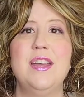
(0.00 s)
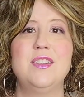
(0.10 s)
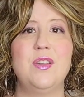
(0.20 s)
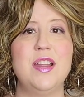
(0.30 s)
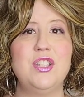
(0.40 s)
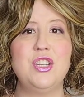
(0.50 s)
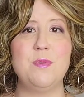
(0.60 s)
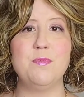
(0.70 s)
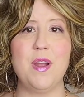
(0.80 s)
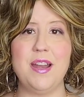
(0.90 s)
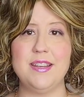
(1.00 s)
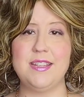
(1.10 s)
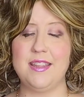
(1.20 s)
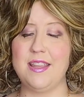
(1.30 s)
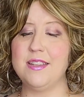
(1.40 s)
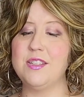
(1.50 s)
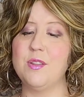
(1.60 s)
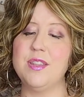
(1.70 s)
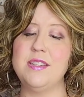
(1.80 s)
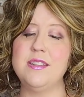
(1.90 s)
So let's jump right into this. So
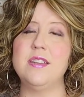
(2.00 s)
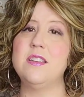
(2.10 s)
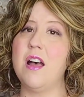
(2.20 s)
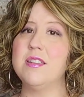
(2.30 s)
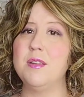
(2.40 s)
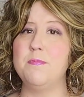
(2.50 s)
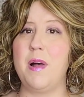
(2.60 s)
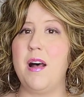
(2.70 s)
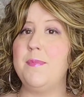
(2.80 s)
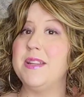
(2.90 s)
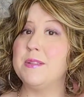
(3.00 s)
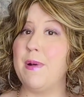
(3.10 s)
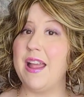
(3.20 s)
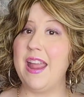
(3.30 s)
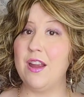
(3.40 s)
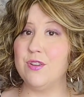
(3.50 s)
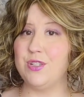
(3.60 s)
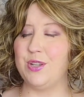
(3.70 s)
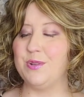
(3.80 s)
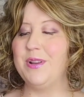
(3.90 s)
this is a tousled bob, it's by
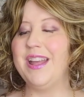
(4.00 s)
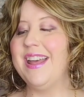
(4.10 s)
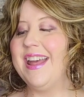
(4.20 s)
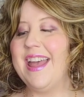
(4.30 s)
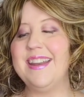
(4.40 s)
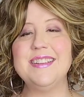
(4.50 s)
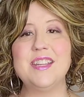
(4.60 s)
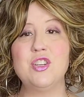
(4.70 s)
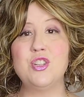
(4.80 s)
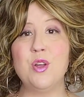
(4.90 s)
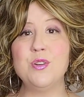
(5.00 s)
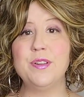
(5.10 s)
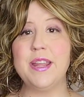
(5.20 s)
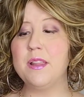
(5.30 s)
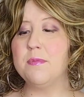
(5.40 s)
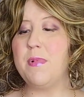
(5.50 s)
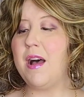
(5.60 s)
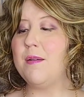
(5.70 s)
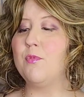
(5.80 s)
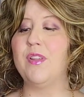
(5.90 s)
Hairdo, and it's a shoulder length
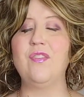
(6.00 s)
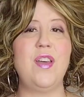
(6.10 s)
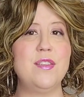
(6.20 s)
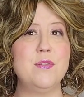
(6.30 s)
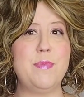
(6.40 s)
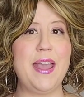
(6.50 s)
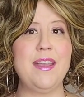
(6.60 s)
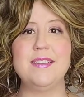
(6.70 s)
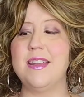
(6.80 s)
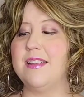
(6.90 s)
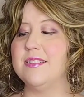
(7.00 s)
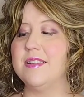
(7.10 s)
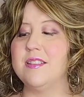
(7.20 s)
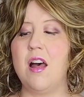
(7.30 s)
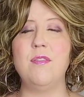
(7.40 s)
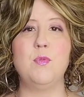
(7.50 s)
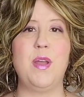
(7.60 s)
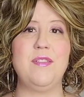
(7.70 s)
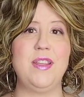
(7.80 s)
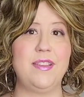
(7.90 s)
bob with feathered bangs and soft
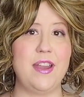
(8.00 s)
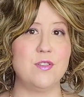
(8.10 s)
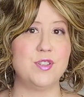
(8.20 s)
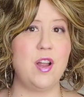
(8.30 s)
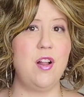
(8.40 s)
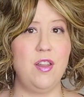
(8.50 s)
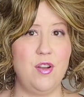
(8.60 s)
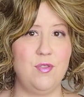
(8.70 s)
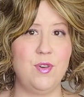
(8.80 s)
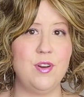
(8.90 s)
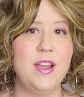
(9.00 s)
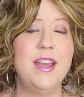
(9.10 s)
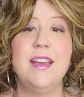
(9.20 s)
wavy layers all over.